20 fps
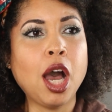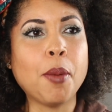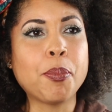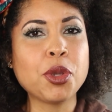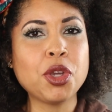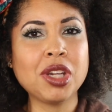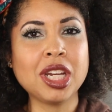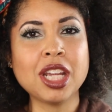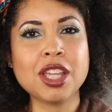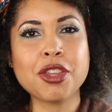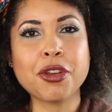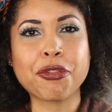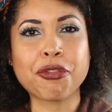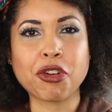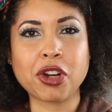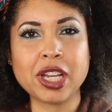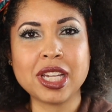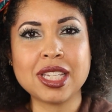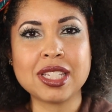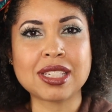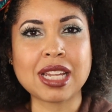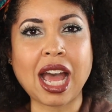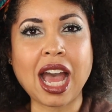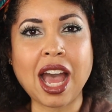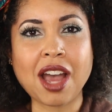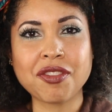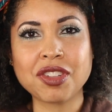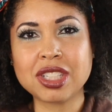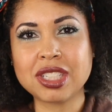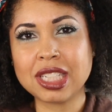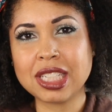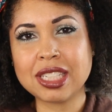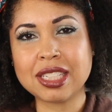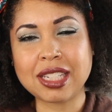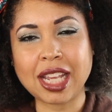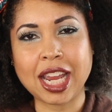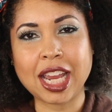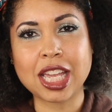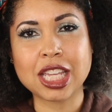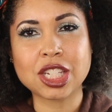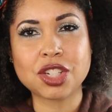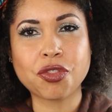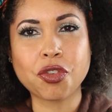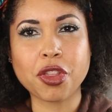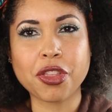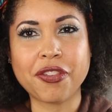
Beauty and the Frizz obviously stands for